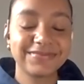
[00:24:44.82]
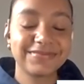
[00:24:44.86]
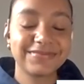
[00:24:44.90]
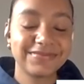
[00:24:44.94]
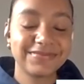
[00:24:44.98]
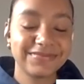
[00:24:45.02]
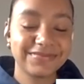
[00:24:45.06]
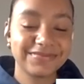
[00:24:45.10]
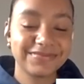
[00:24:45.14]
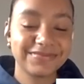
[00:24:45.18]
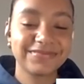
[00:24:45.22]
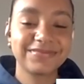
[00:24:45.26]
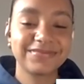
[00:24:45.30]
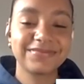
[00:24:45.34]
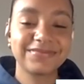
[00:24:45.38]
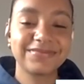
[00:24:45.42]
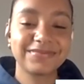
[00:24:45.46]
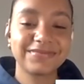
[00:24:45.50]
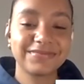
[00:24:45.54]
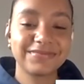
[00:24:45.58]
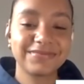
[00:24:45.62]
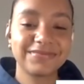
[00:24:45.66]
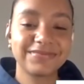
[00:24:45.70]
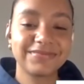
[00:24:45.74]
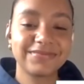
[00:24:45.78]

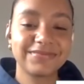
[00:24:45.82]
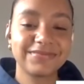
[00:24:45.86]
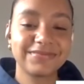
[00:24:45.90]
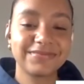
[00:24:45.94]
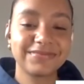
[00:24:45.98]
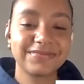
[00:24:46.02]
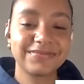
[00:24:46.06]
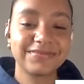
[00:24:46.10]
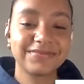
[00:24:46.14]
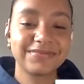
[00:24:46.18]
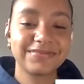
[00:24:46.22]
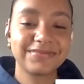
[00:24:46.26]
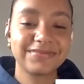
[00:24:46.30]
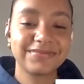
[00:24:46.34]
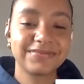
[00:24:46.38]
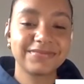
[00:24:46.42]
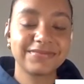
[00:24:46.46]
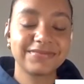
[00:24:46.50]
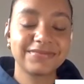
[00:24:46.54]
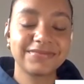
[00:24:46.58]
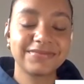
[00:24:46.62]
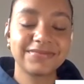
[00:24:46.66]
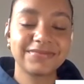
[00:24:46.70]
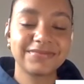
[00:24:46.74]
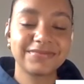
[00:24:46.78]

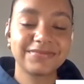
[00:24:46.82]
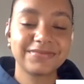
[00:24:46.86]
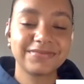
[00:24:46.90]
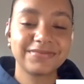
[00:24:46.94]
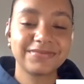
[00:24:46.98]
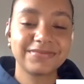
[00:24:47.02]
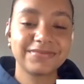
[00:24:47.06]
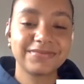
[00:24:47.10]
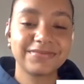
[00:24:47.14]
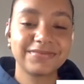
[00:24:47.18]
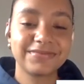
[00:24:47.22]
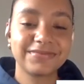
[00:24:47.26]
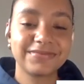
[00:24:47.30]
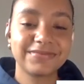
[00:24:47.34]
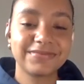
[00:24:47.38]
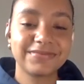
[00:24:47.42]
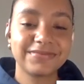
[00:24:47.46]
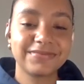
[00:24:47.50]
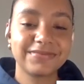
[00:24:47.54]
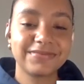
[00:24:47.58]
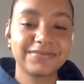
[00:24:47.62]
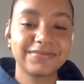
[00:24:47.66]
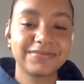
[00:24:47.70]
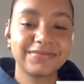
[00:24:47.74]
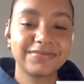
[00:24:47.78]

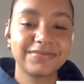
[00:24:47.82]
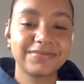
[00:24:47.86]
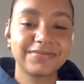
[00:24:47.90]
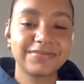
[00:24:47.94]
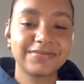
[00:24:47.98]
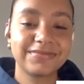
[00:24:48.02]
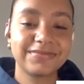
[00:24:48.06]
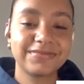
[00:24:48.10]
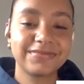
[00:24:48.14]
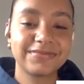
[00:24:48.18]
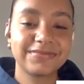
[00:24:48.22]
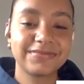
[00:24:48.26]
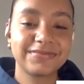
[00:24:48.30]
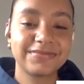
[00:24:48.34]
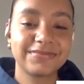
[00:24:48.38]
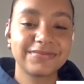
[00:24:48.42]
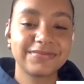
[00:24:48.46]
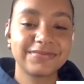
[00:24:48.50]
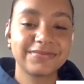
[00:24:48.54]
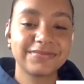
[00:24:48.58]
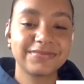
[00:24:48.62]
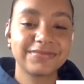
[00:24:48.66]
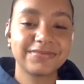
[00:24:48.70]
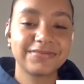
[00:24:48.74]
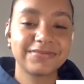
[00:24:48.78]

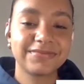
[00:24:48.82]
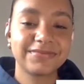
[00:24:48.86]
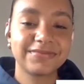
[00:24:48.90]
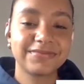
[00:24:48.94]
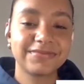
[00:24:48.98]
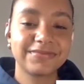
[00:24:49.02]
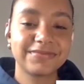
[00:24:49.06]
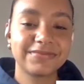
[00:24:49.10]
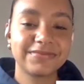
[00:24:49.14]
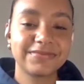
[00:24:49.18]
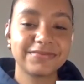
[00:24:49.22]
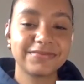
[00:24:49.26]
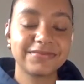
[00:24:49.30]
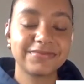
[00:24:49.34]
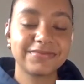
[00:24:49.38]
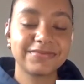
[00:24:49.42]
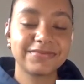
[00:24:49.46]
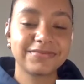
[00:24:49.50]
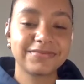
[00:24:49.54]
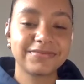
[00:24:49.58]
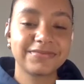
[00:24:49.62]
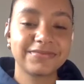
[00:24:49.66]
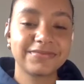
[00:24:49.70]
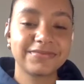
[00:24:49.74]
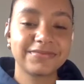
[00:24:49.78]

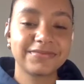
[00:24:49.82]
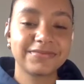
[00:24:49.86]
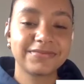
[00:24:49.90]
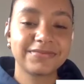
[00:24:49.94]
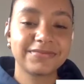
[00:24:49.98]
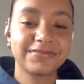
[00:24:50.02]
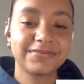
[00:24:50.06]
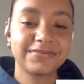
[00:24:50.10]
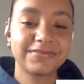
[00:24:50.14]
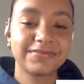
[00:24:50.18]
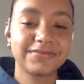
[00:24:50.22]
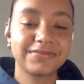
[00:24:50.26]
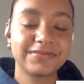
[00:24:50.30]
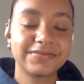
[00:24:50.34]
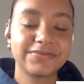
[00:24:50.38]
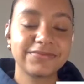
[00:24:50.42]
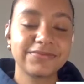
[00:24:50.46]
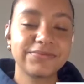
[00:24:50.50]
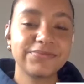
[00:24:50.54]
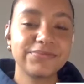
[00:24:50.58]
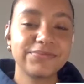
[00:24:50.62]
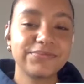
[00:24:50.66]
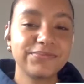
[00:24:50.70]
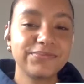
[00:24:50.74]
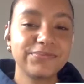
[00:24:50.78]

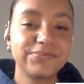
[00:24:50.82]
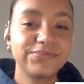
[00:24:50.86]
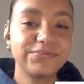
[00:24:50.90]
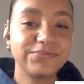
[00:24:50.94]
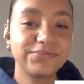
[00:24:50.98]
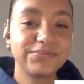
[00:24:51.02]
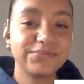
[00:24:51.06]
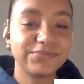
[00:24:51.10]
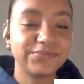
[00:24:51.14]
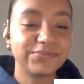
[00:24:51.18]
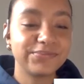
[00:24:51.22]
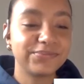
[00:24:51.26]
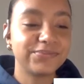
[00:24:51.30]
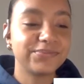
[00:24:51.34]
The person shown says nothing.